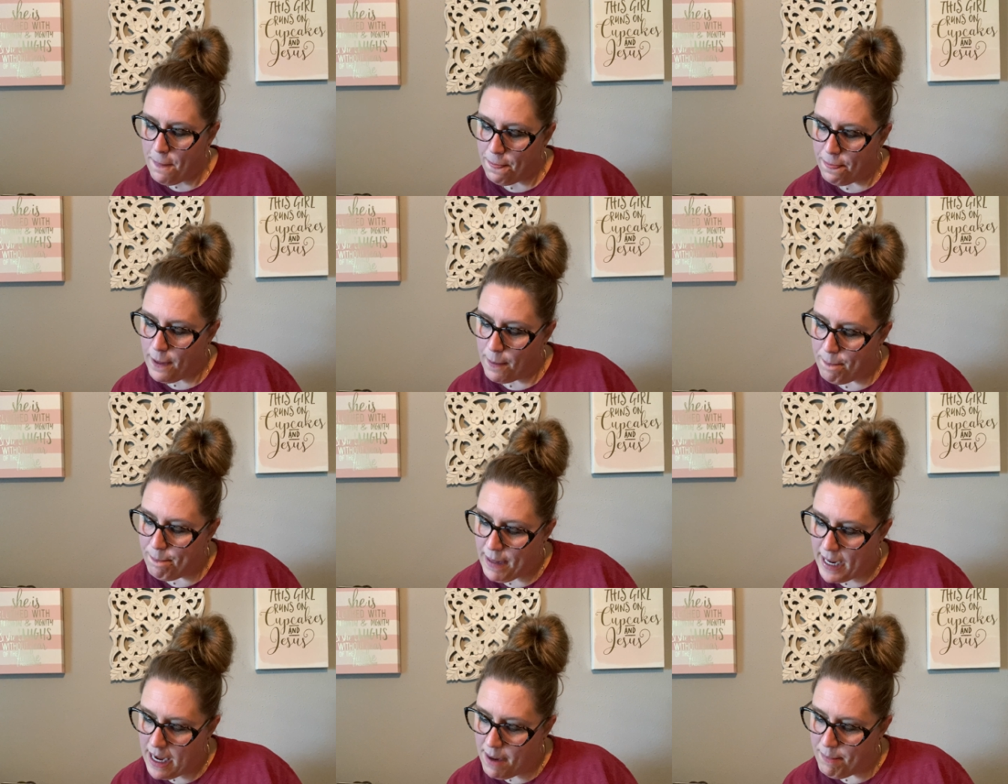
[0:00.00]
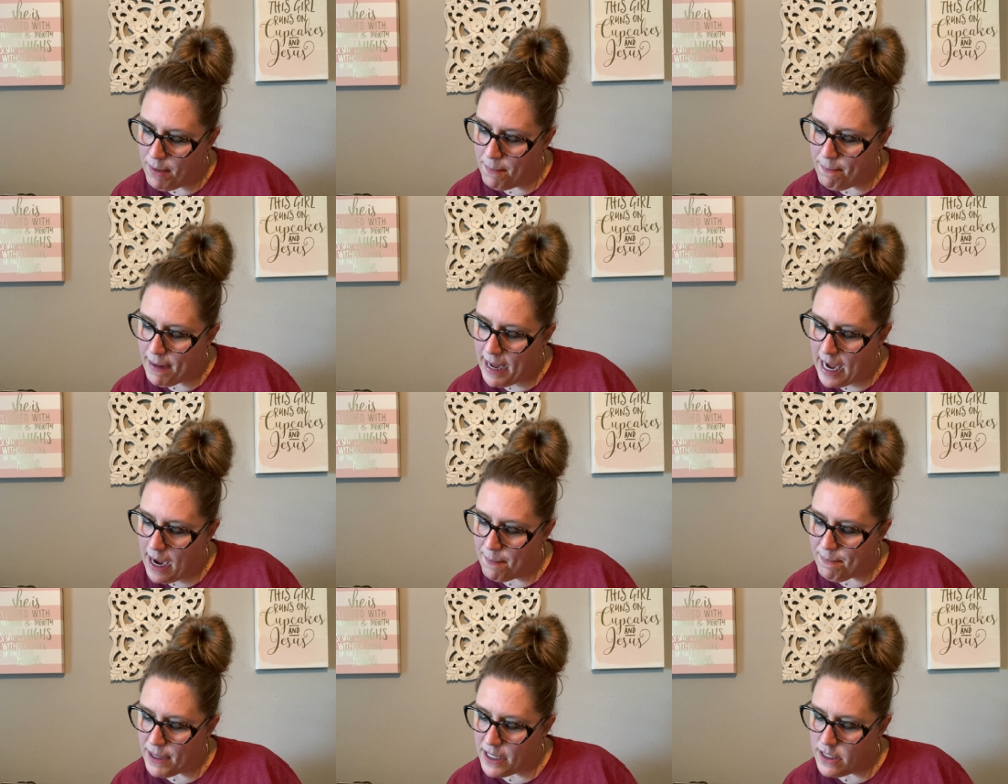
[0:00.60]
The Bama
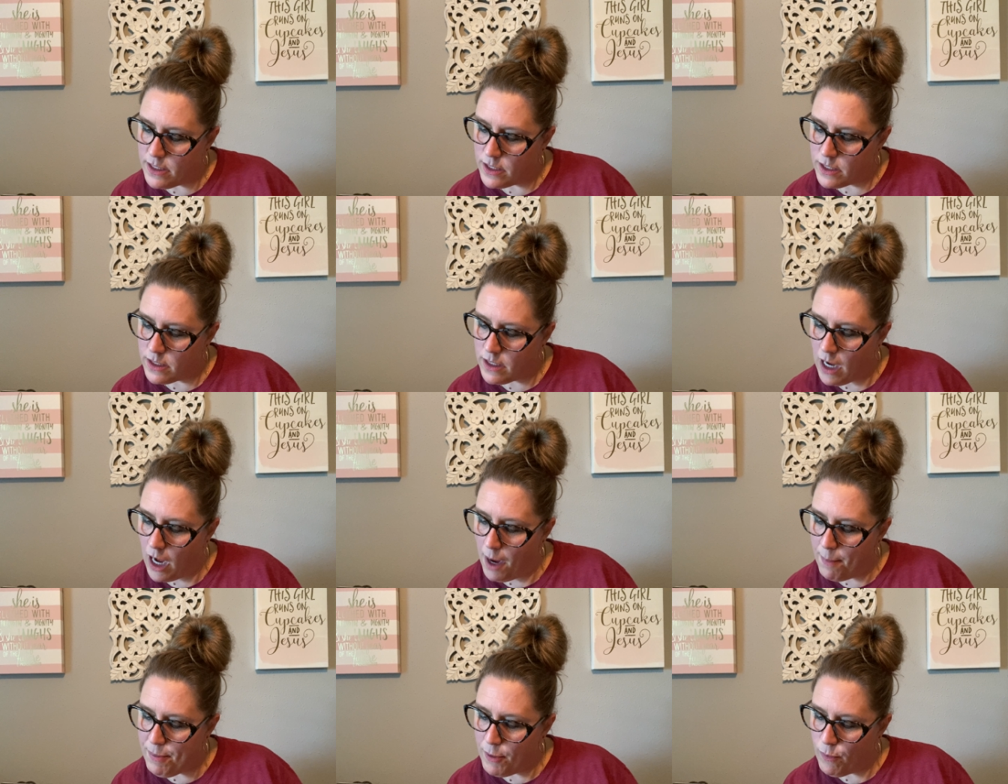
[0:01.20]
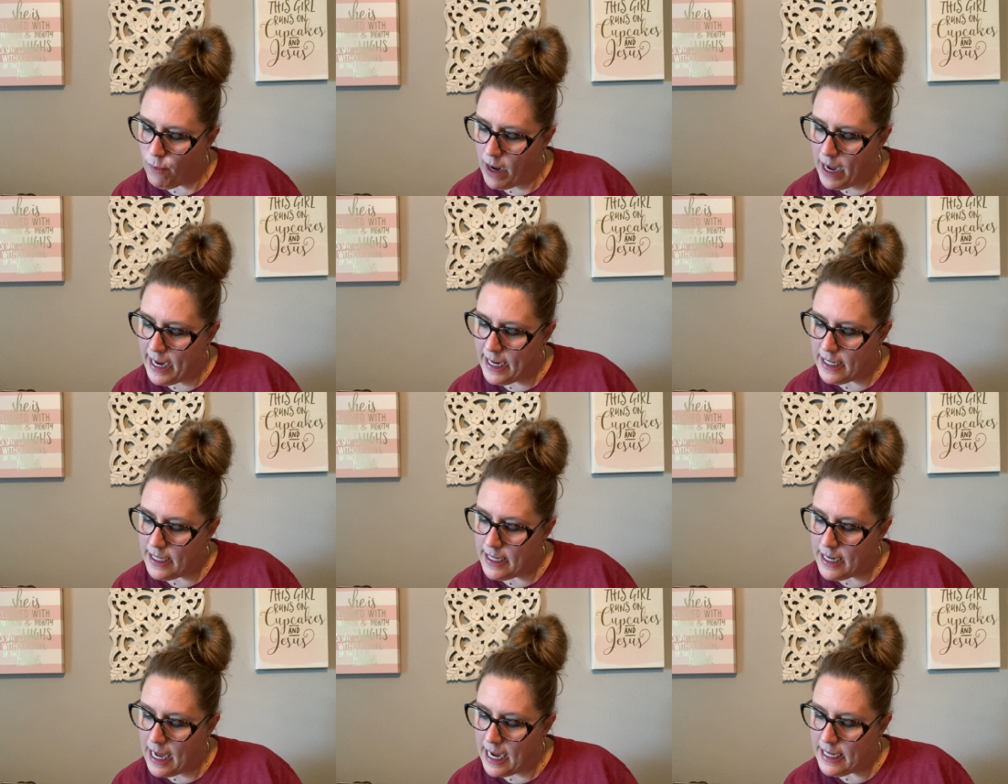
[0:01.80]
map is
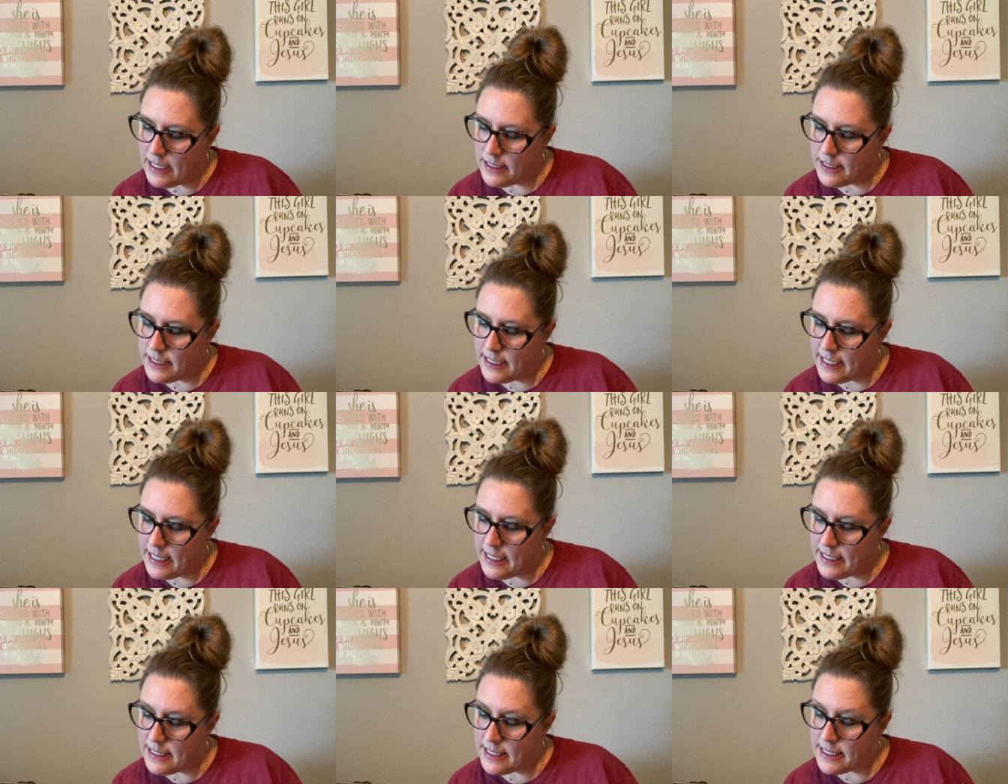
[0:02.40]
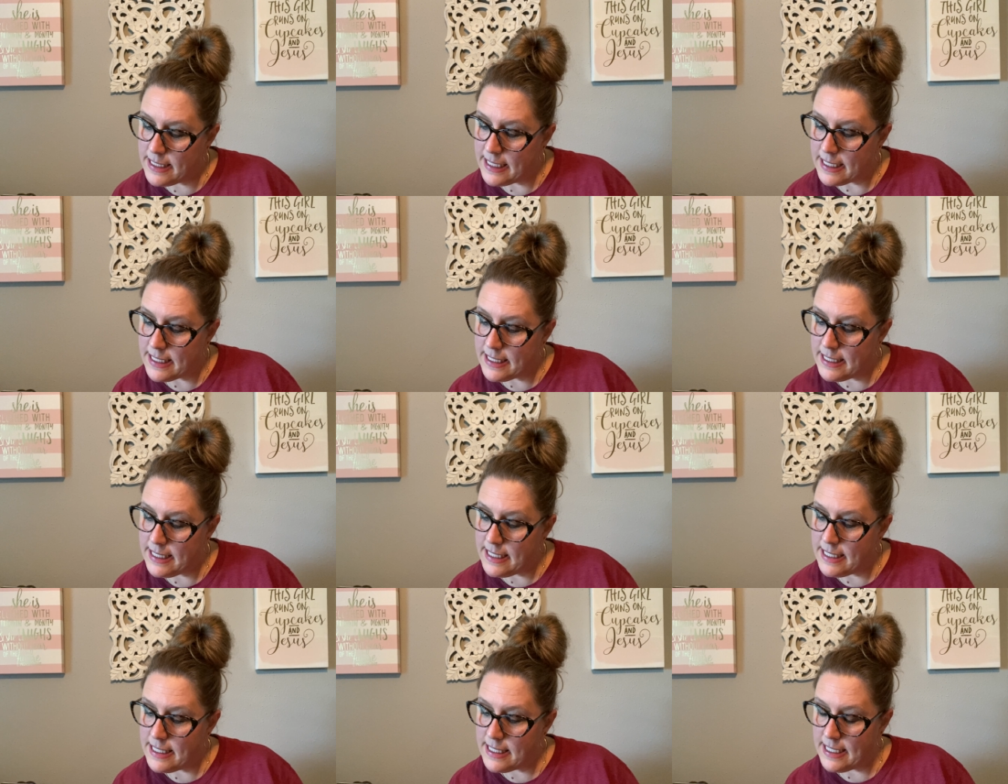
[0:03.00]
copyright
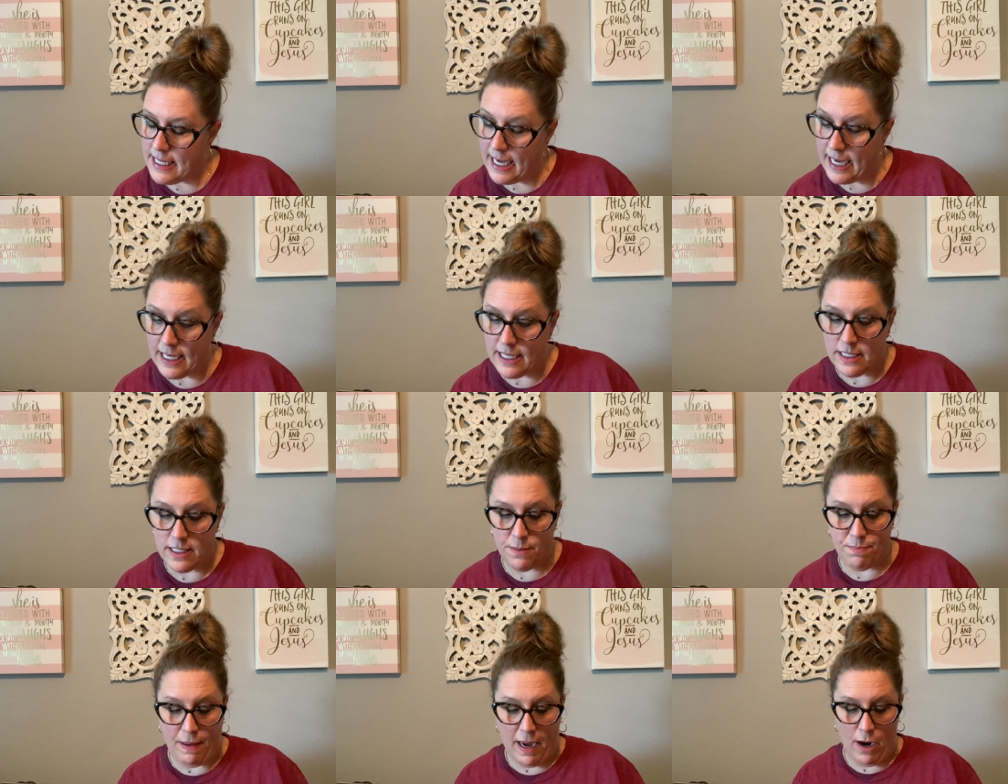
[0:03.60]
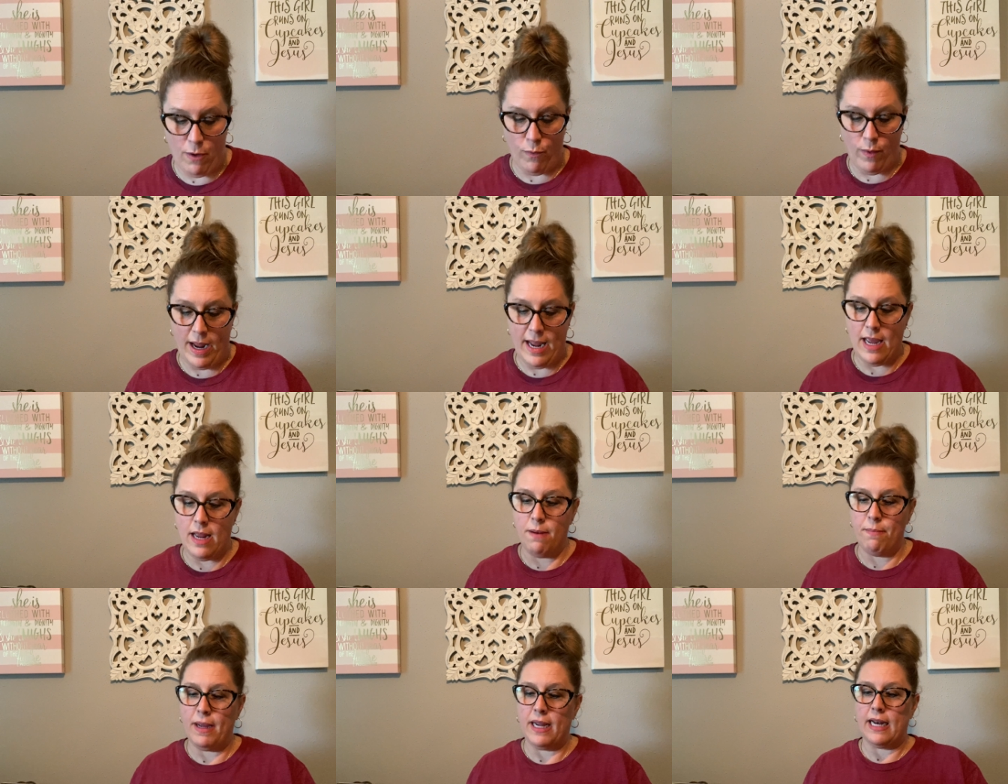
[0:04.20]
1966 by
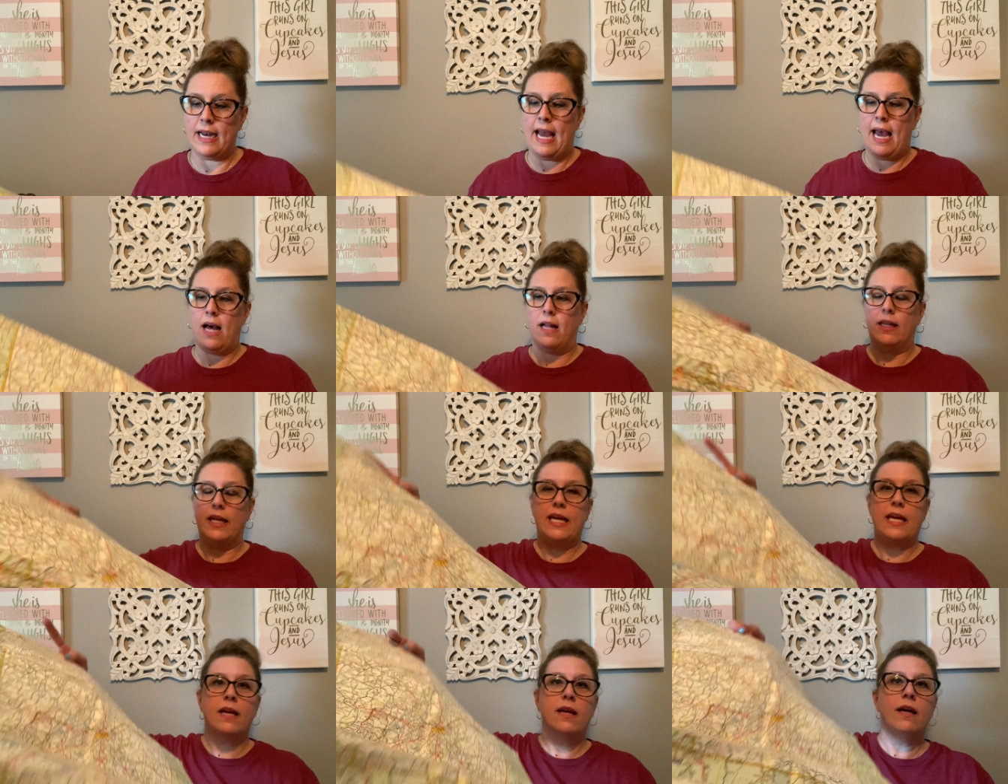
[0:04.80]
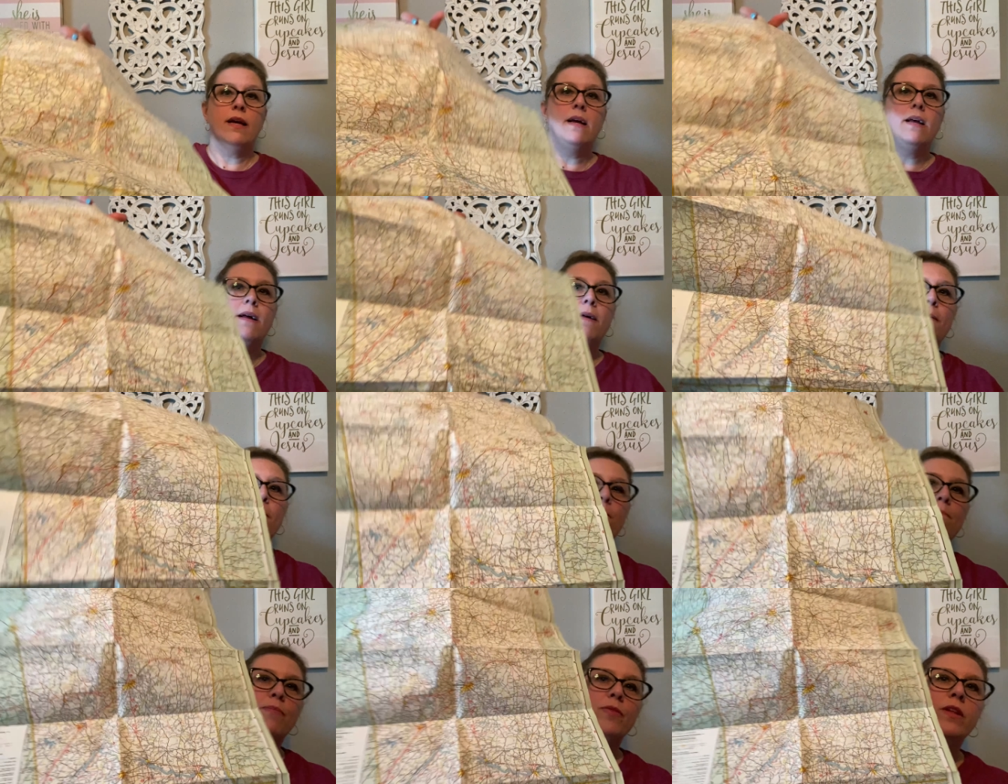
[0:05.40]
Rand McNally.
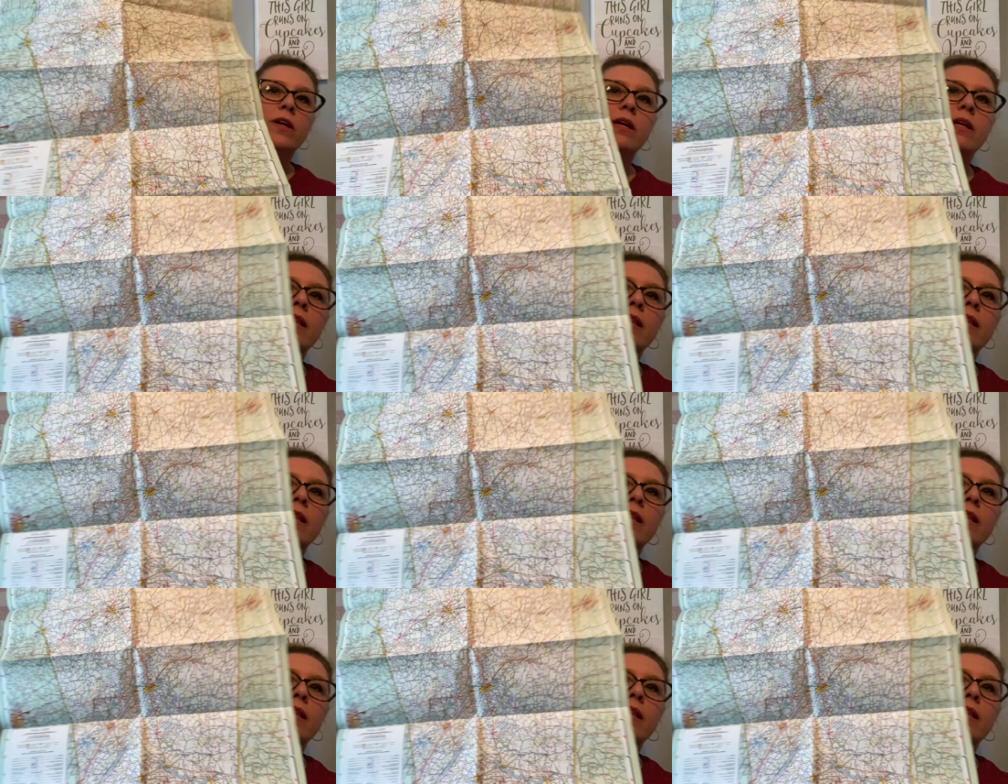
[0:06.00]
Look